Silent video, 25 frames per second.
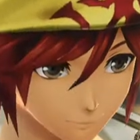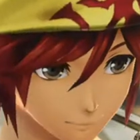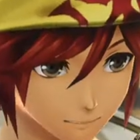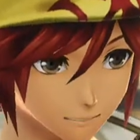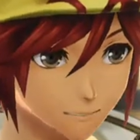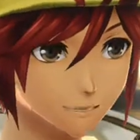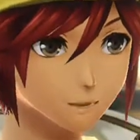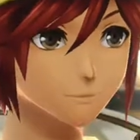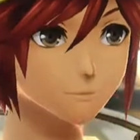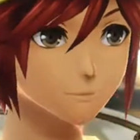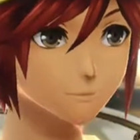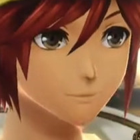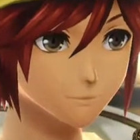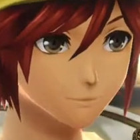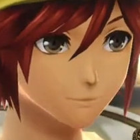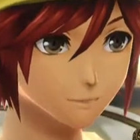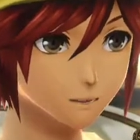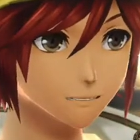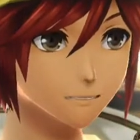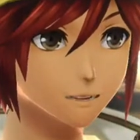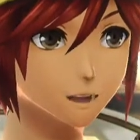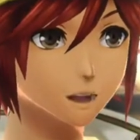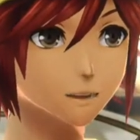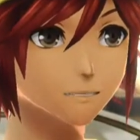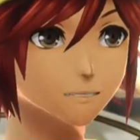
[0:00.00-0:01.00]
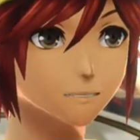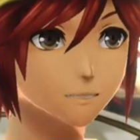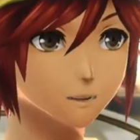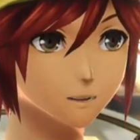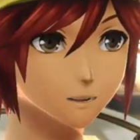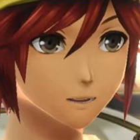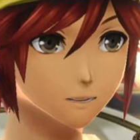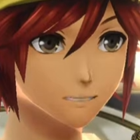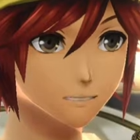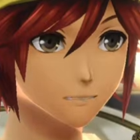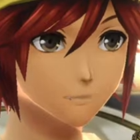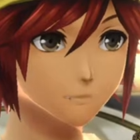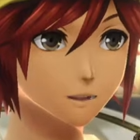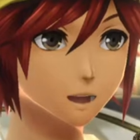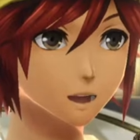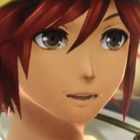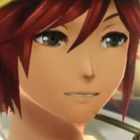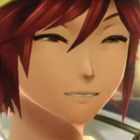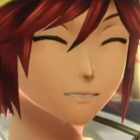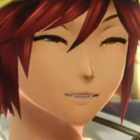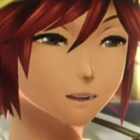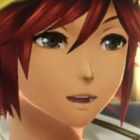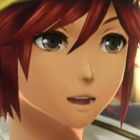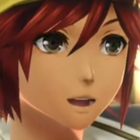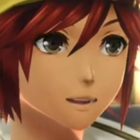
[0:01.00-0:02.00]
stations. They track the movement
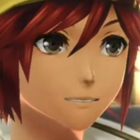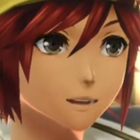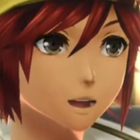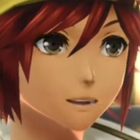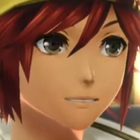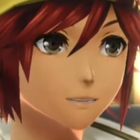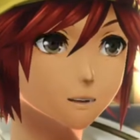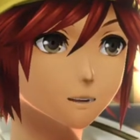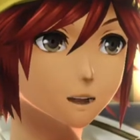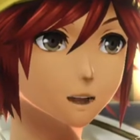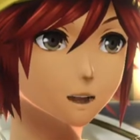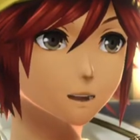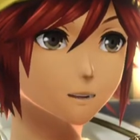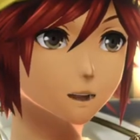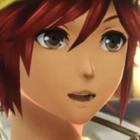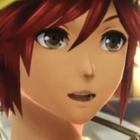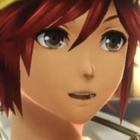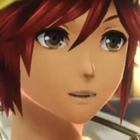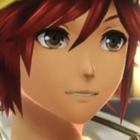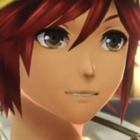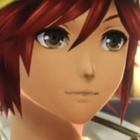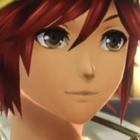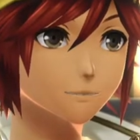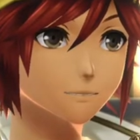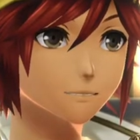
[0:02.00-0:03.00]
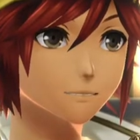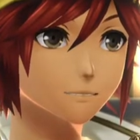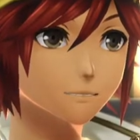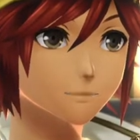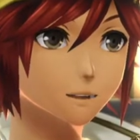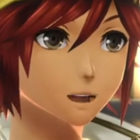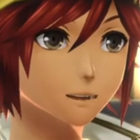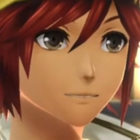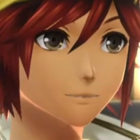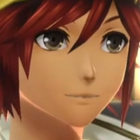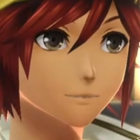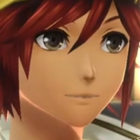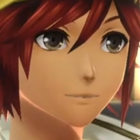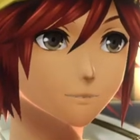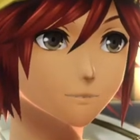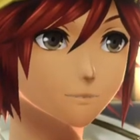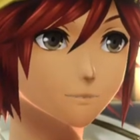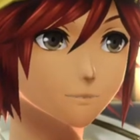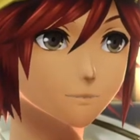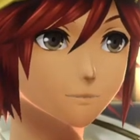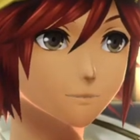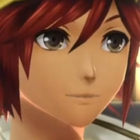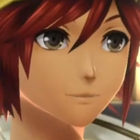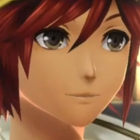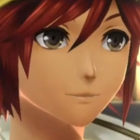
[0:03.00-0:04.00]
patterns of a bunch of Aragami species.
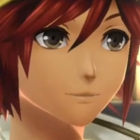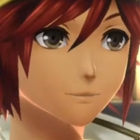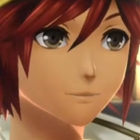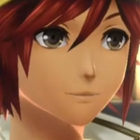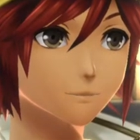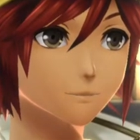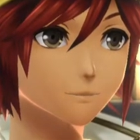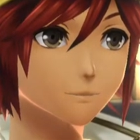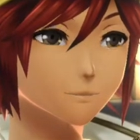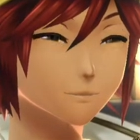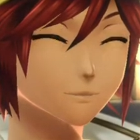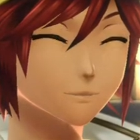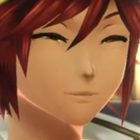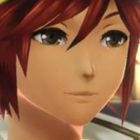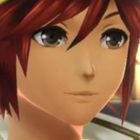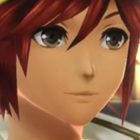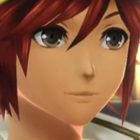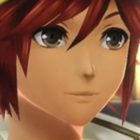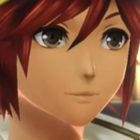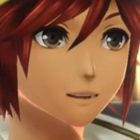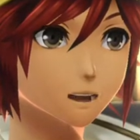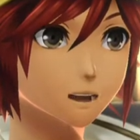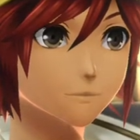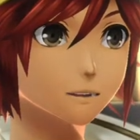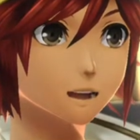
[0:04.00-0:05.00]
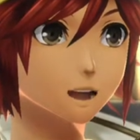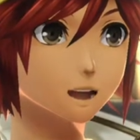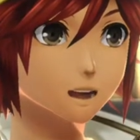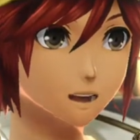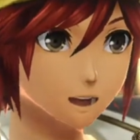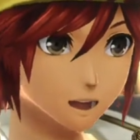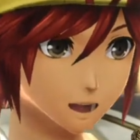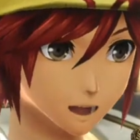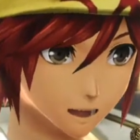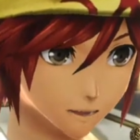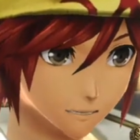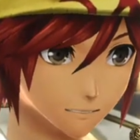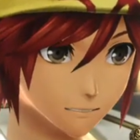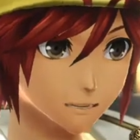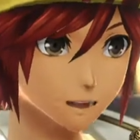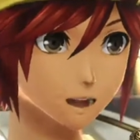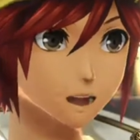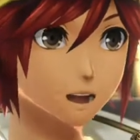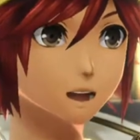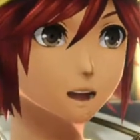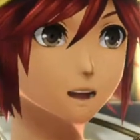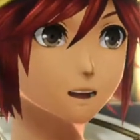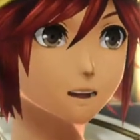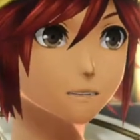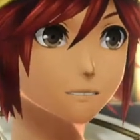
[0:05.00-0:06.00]
With that knowledge, we
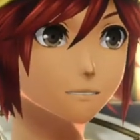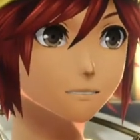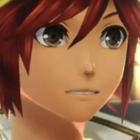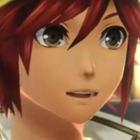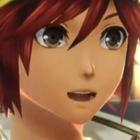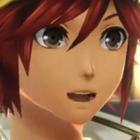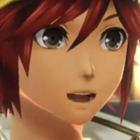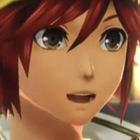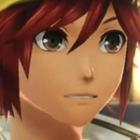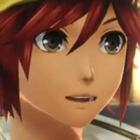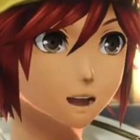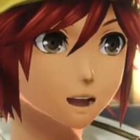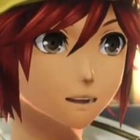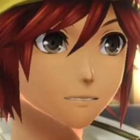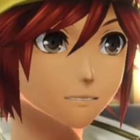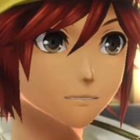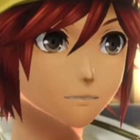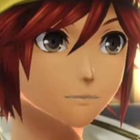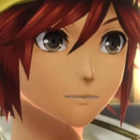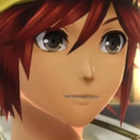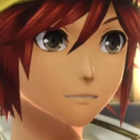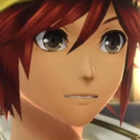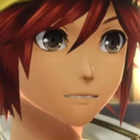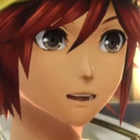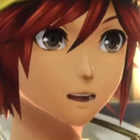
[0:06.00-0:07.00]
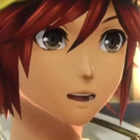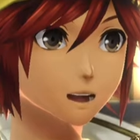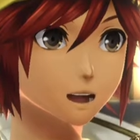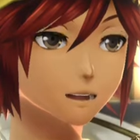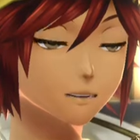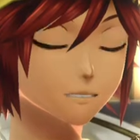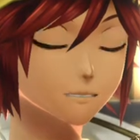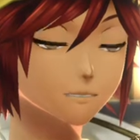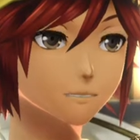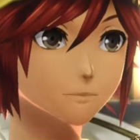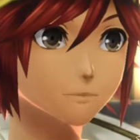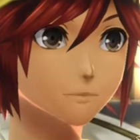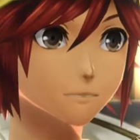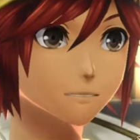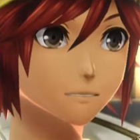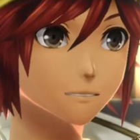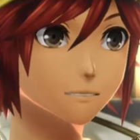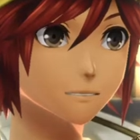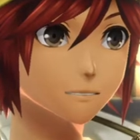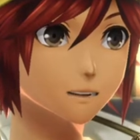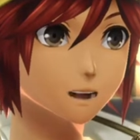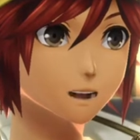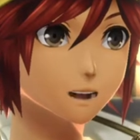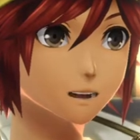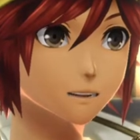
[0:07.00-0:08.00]
can find safe areas, pinpoint
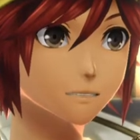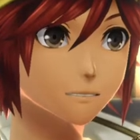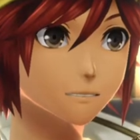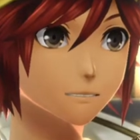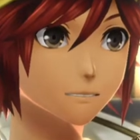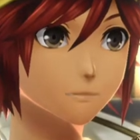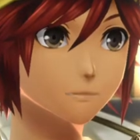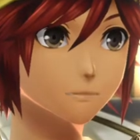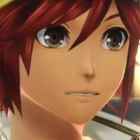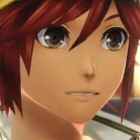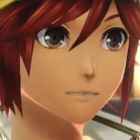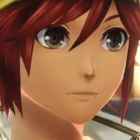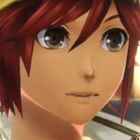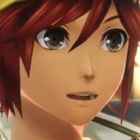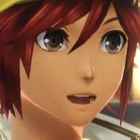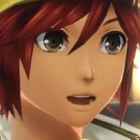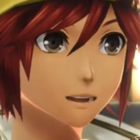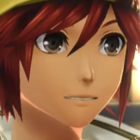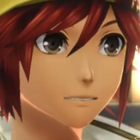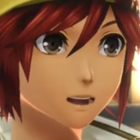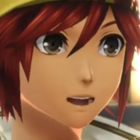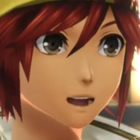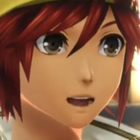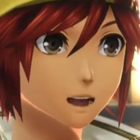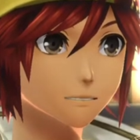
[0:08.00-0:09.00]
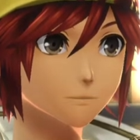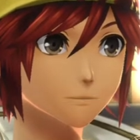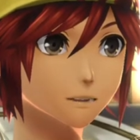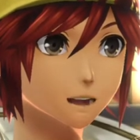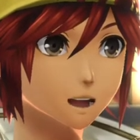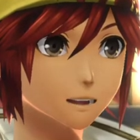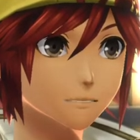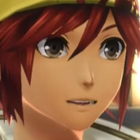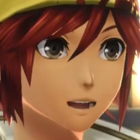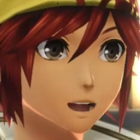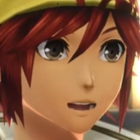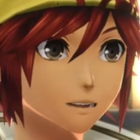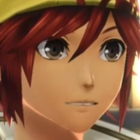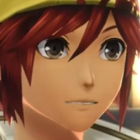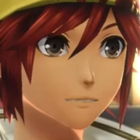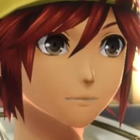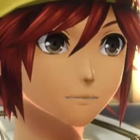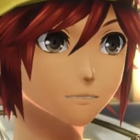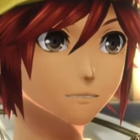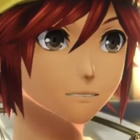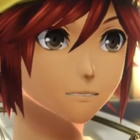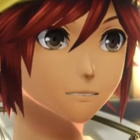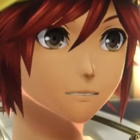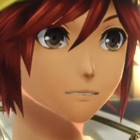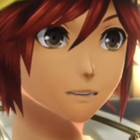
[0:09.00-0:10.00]
strategic holdings, and better direct our forces
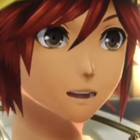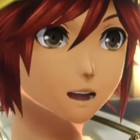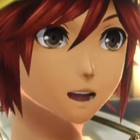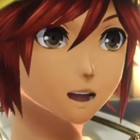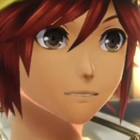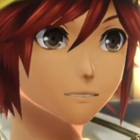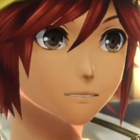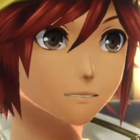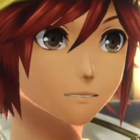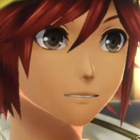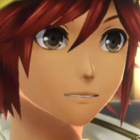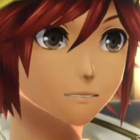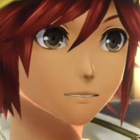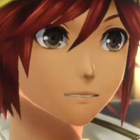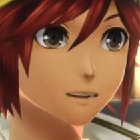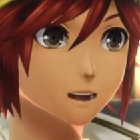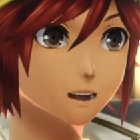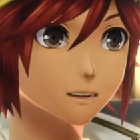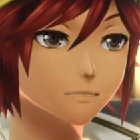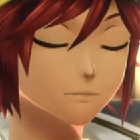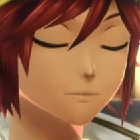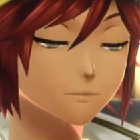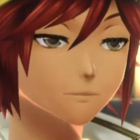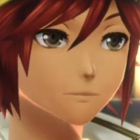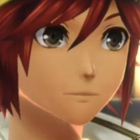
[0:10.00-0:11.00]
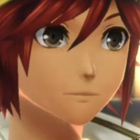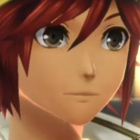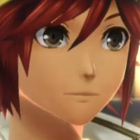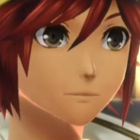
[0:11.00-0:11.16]
to secure locations.